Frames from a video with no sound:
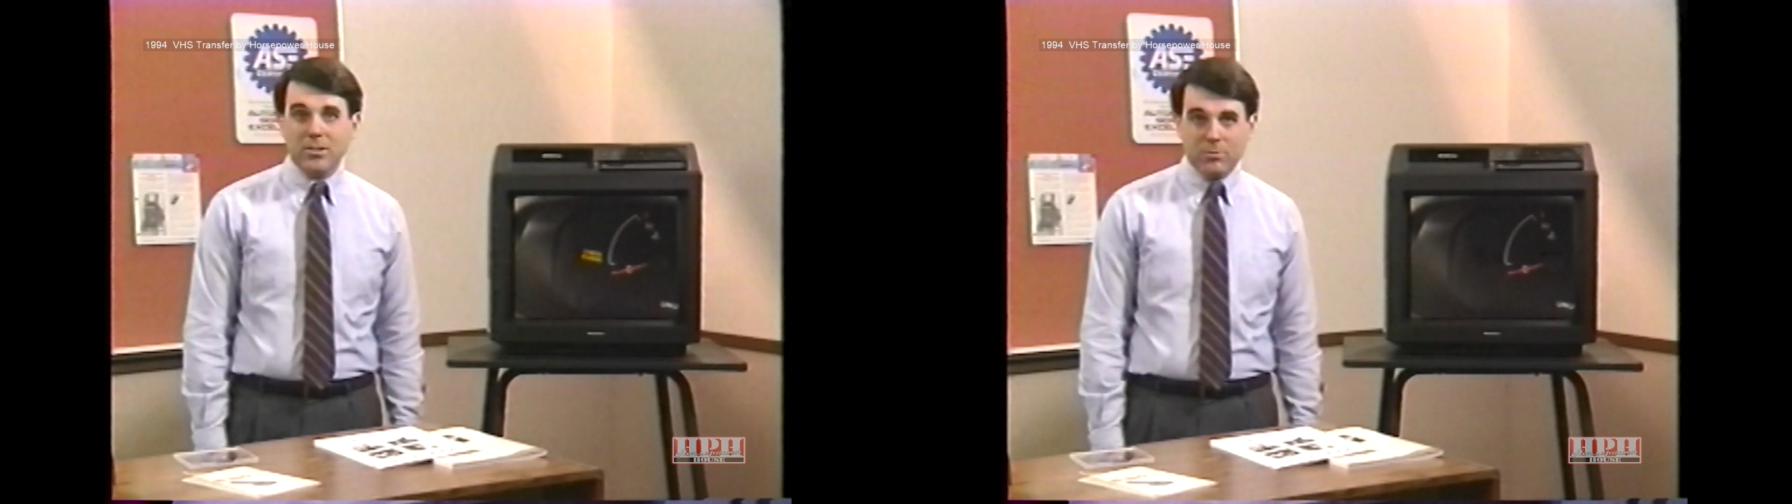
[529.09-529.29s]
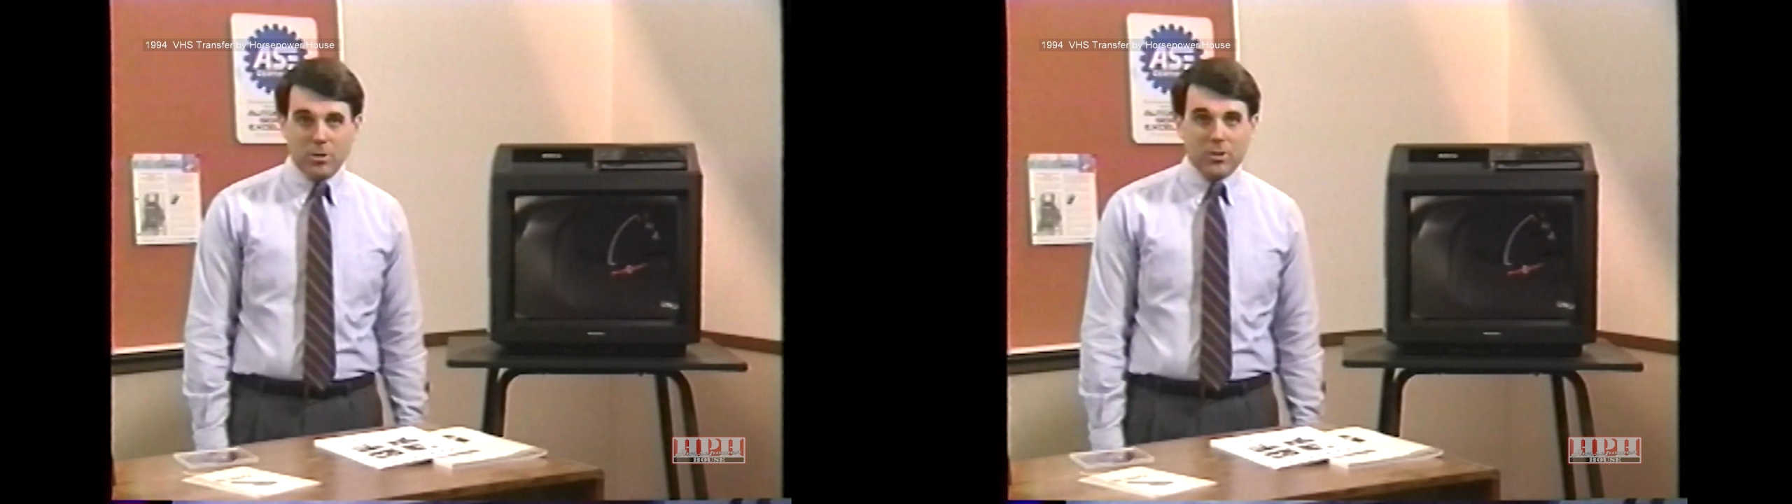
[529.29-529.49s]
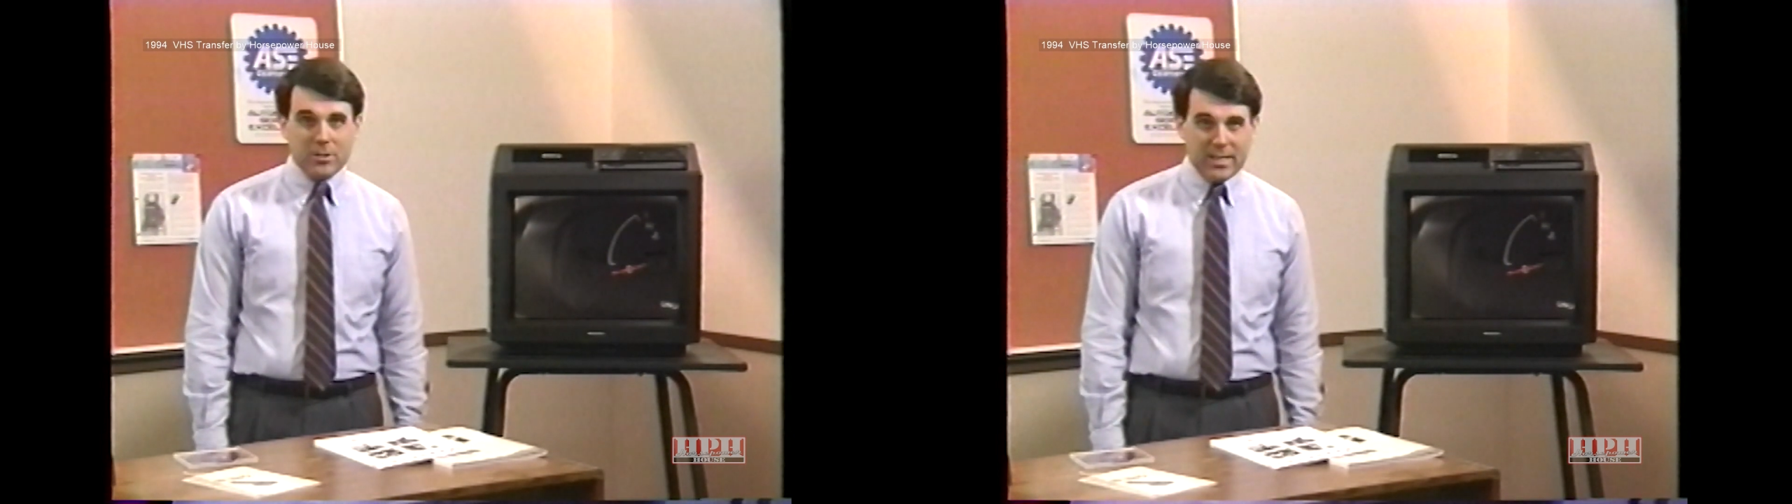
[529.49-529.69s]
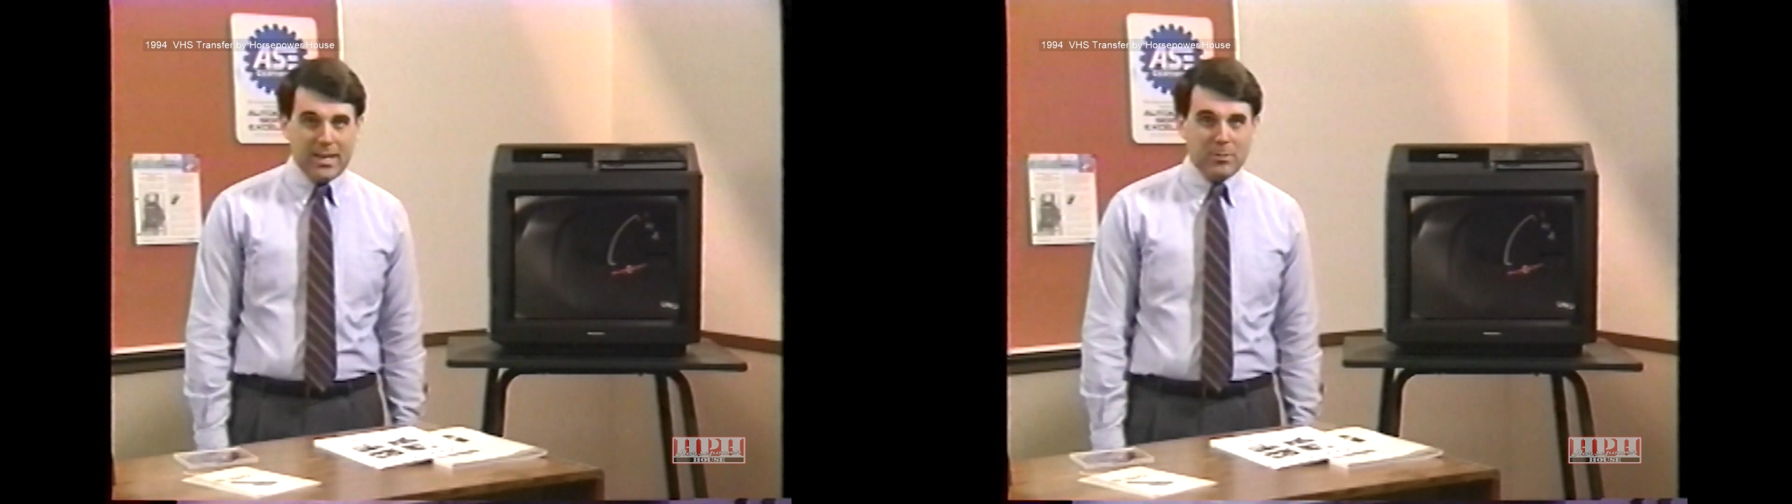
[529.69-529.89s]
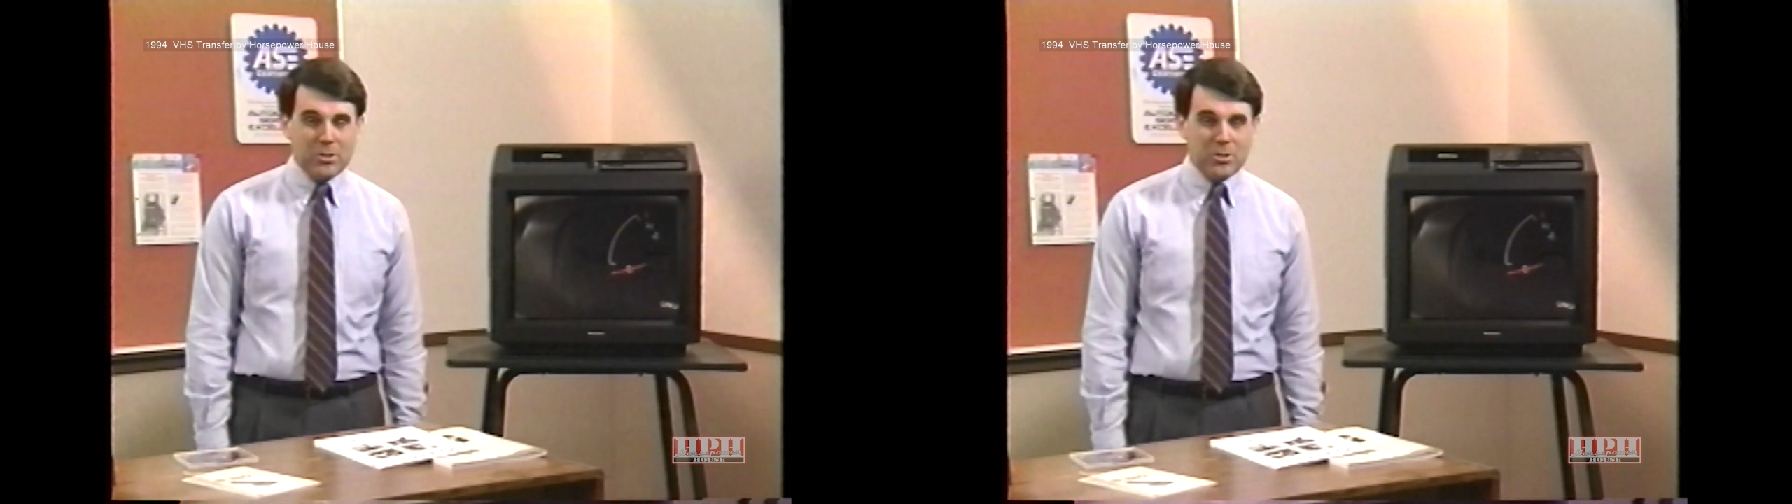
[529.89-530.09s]
converter
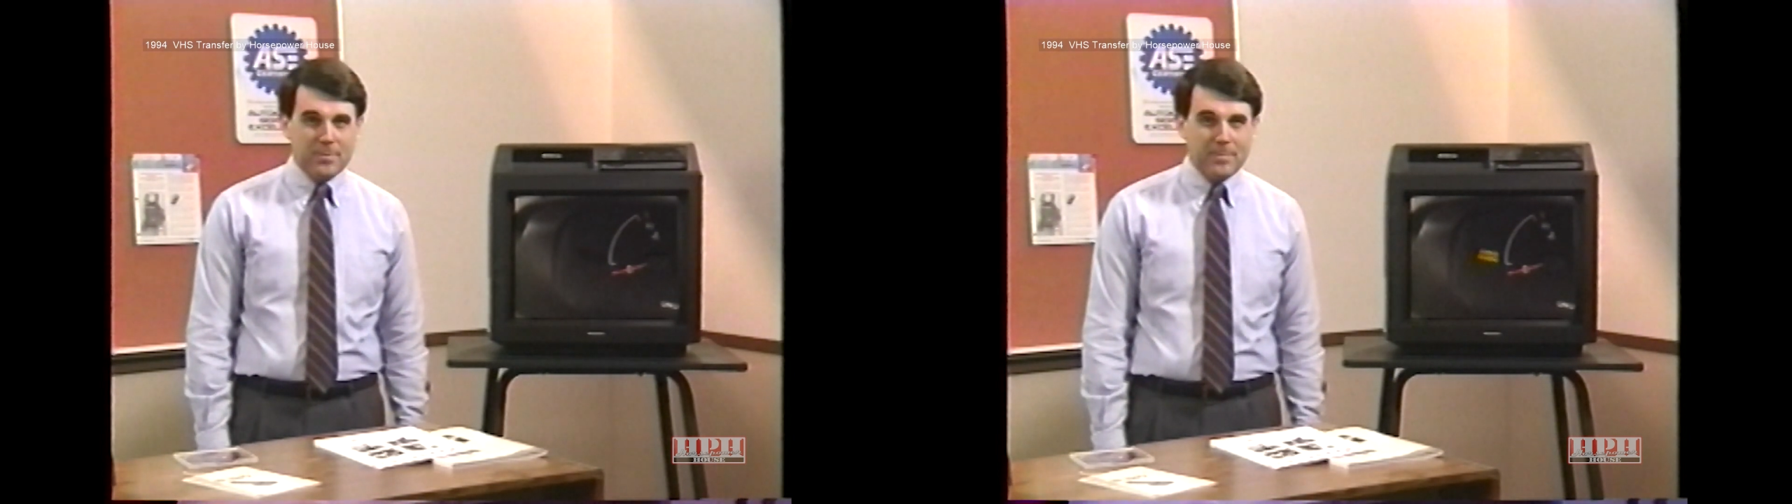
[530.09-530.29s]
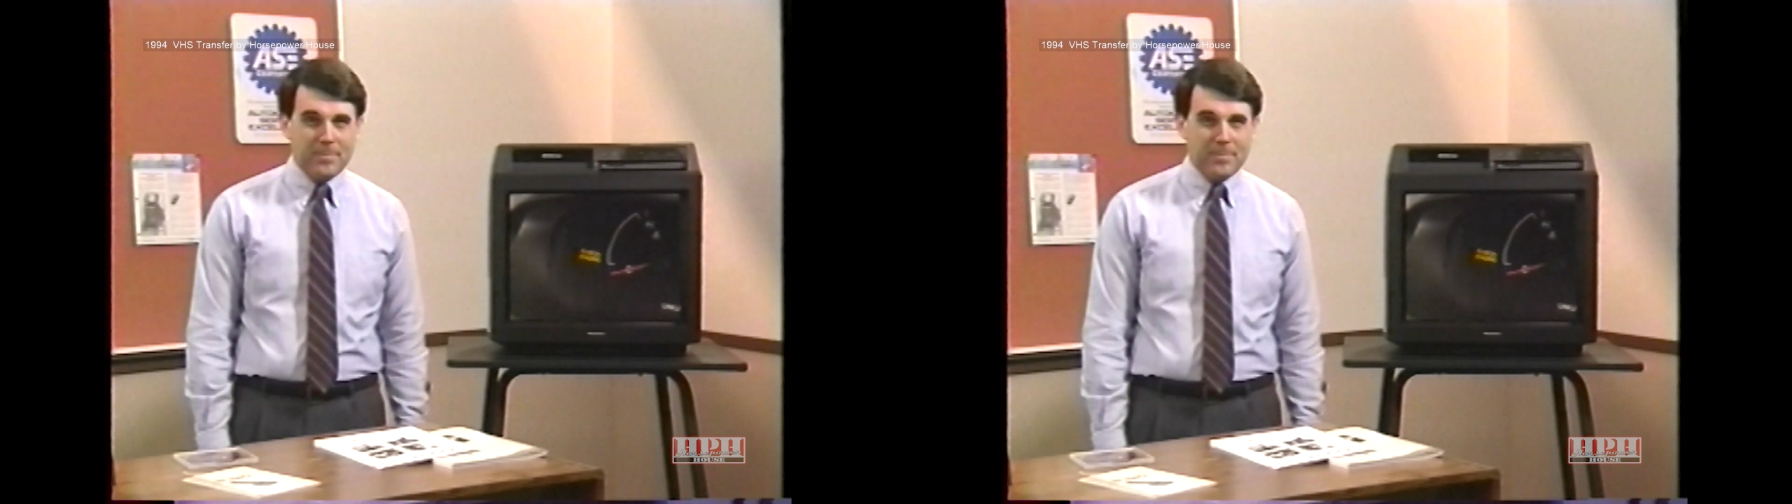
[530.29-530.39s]
damage.